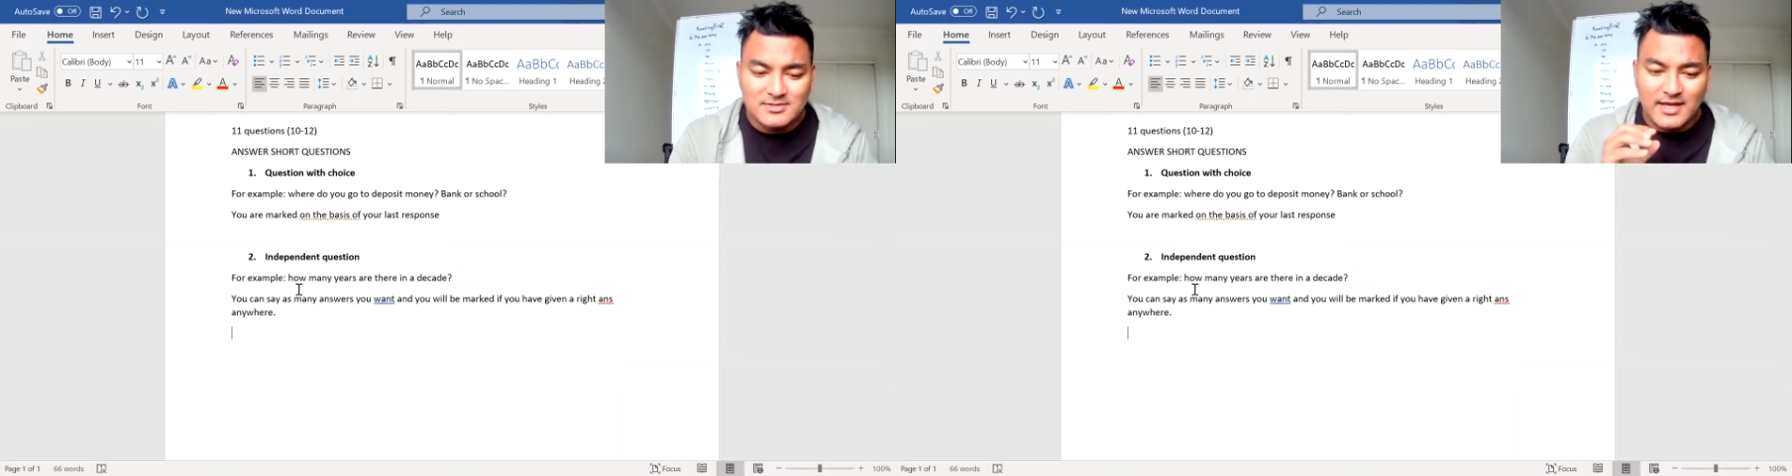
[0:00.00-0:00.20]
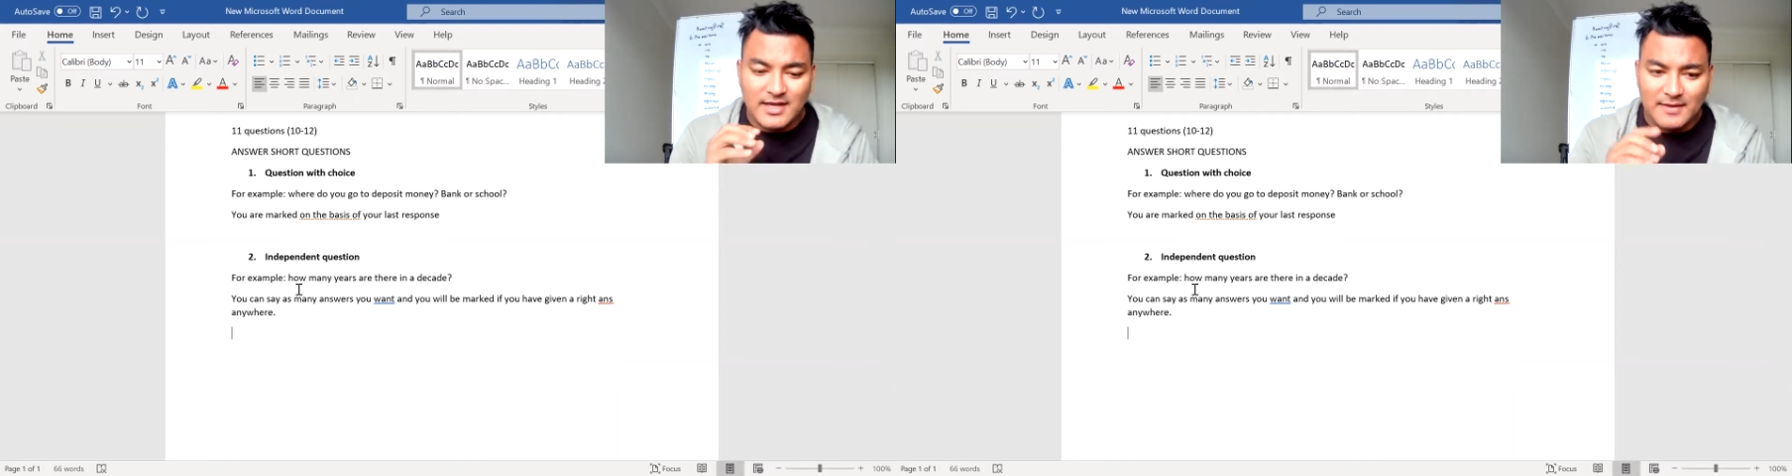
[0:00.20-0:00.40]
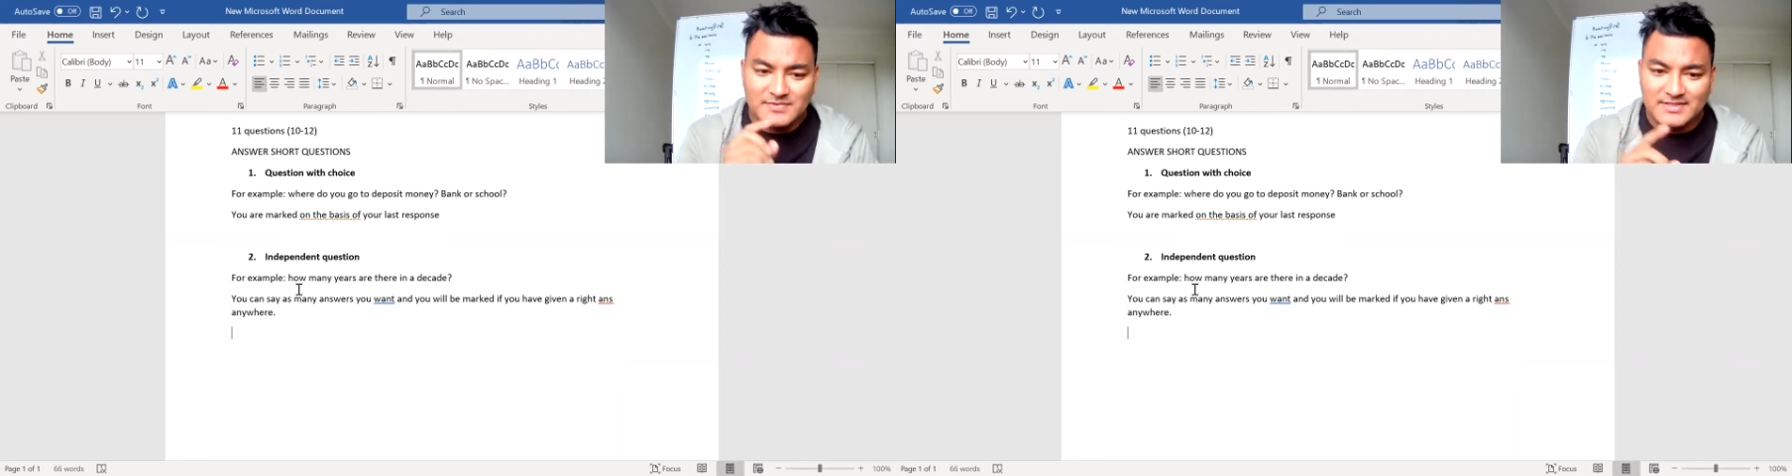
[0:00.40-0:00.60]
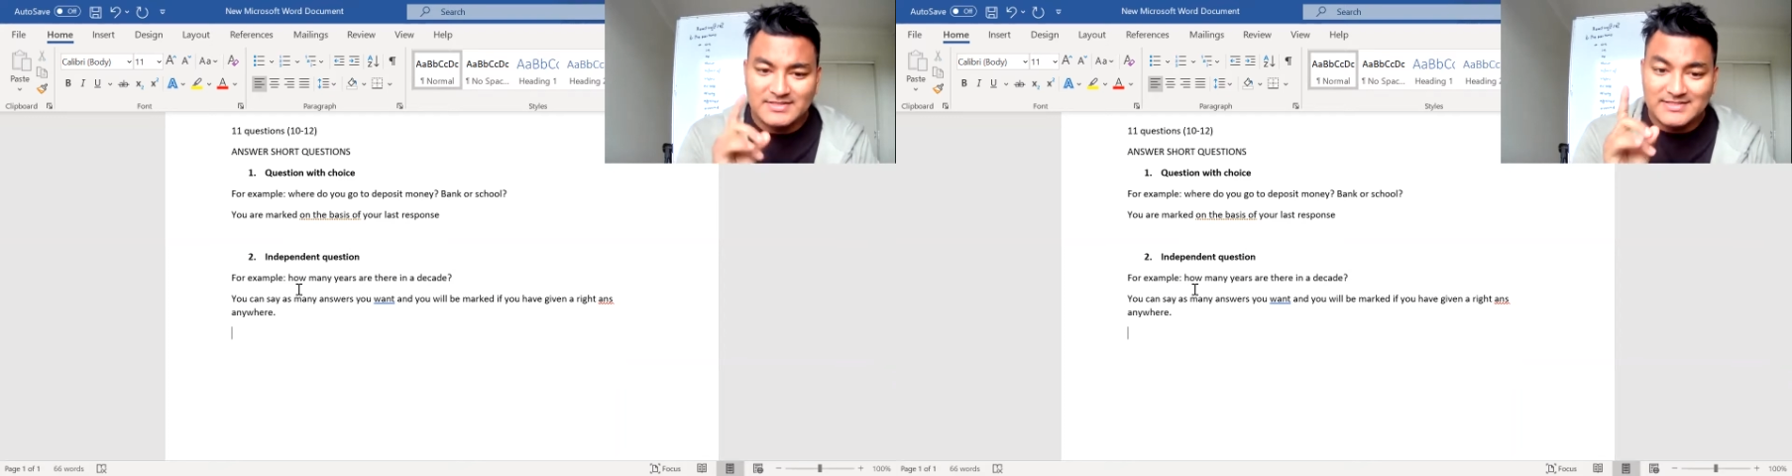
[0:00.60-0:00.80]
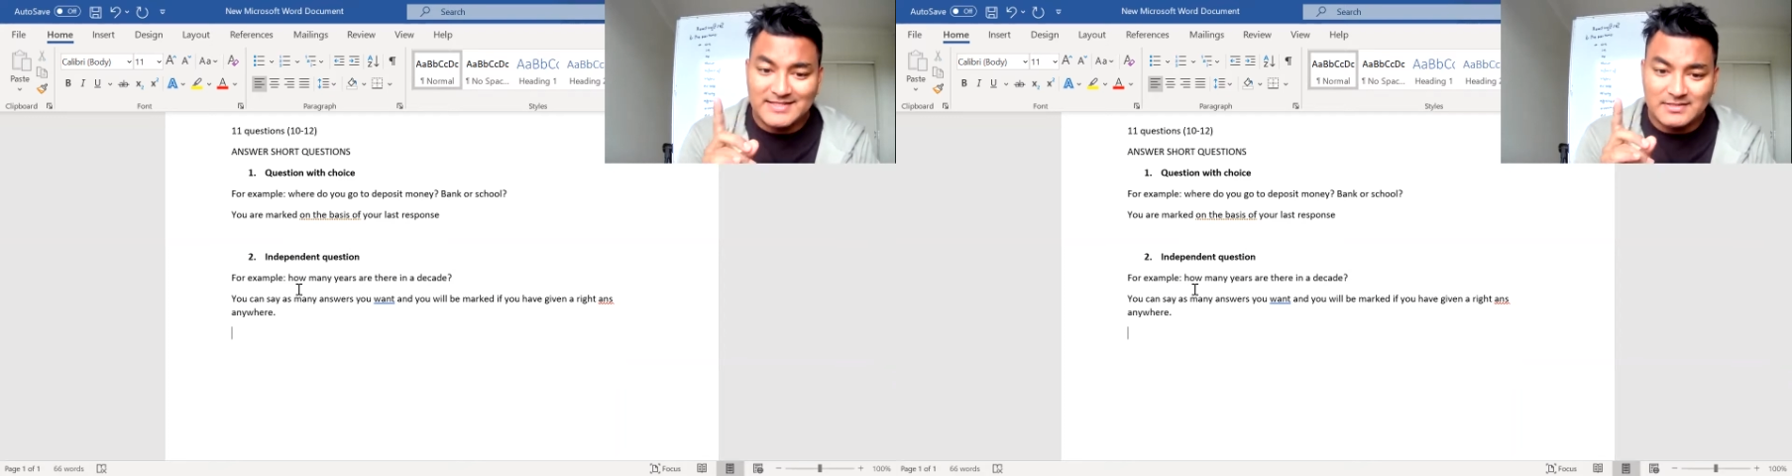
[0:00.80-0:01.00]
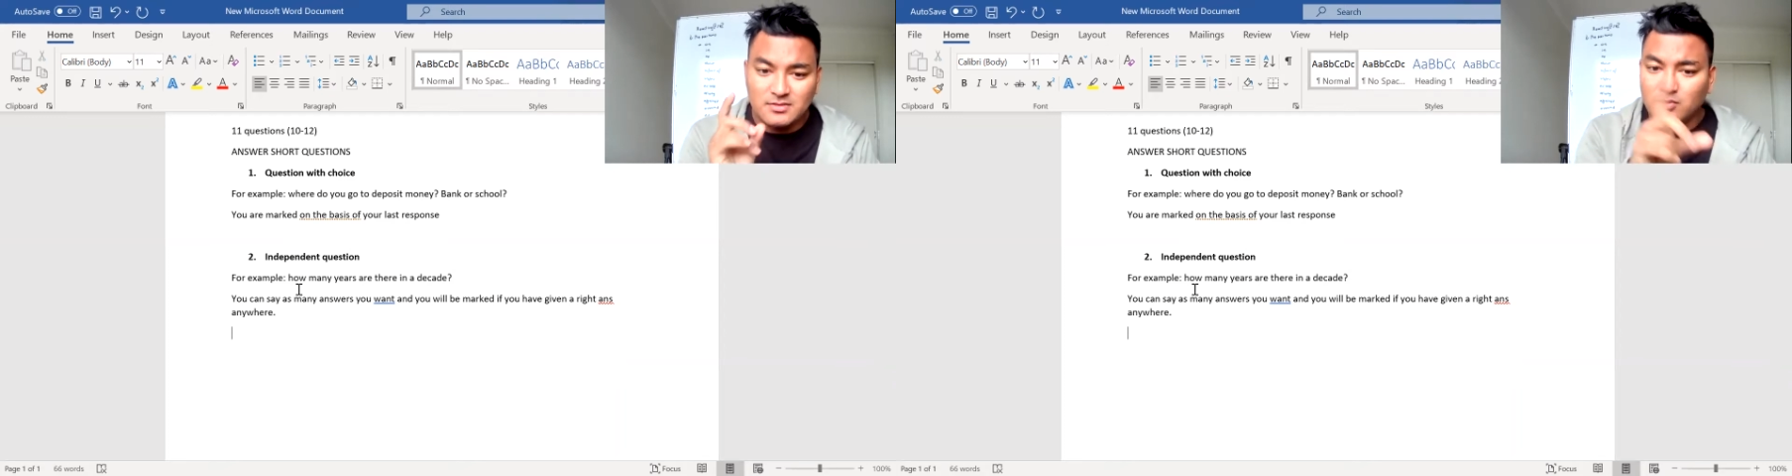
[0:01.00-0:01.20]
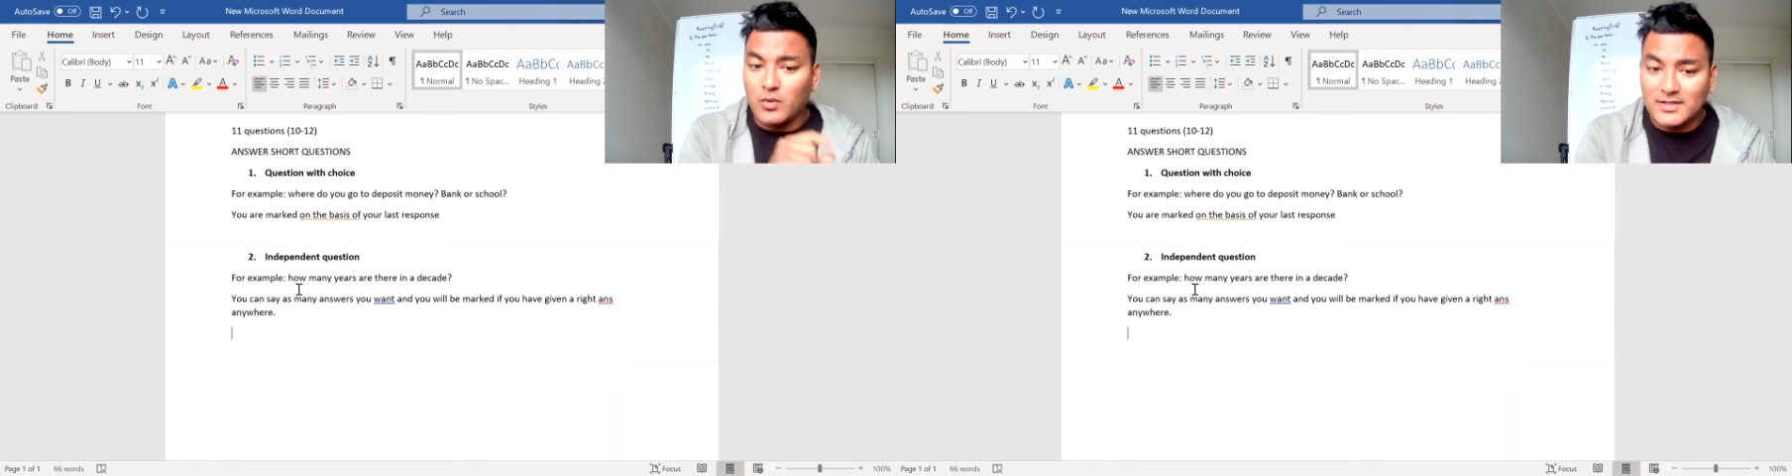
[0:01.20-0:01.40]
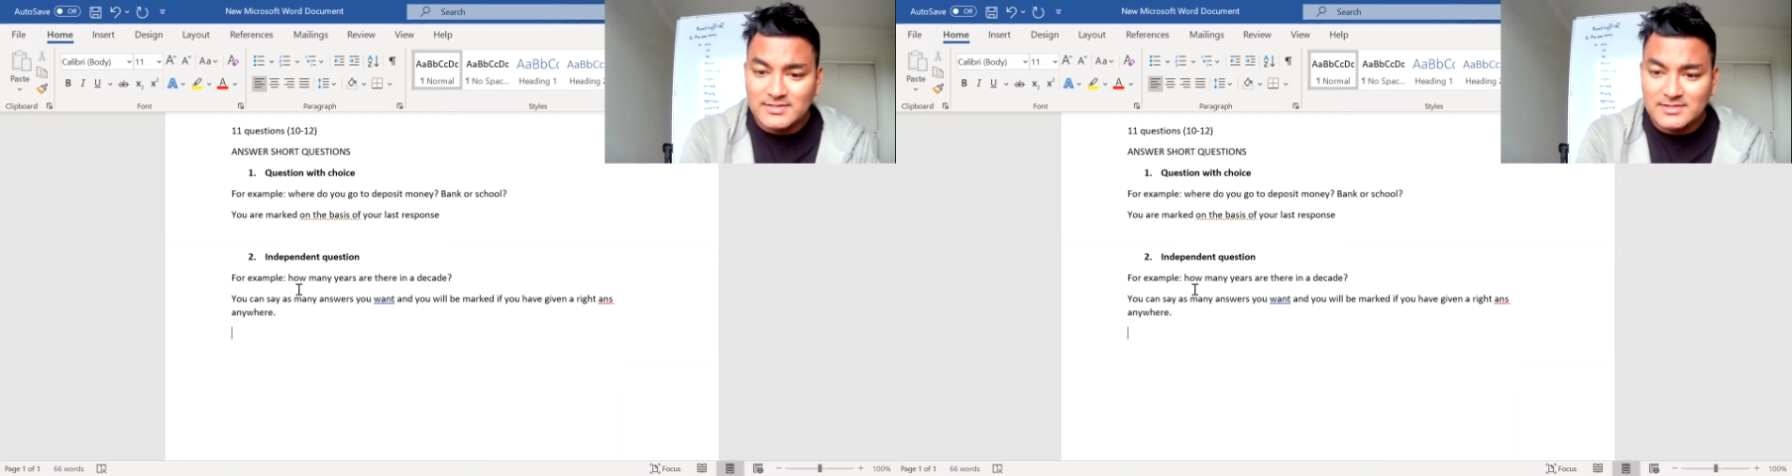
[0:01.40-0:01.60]
So I have said 10
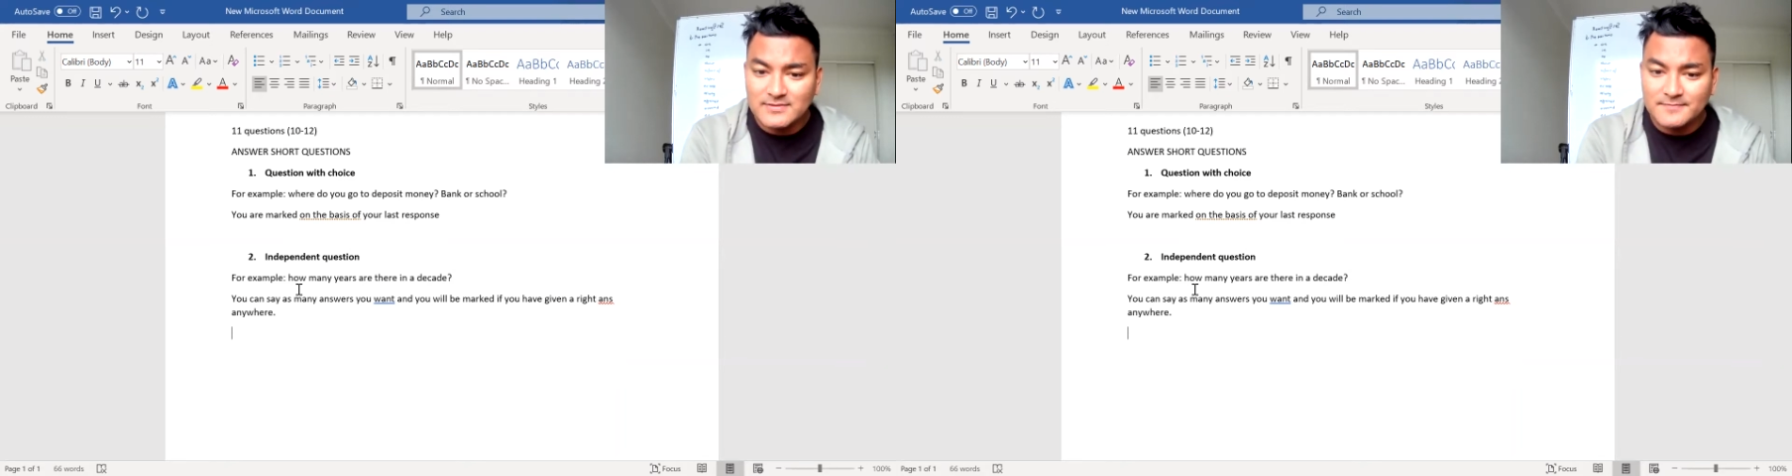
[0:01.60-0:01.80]
once.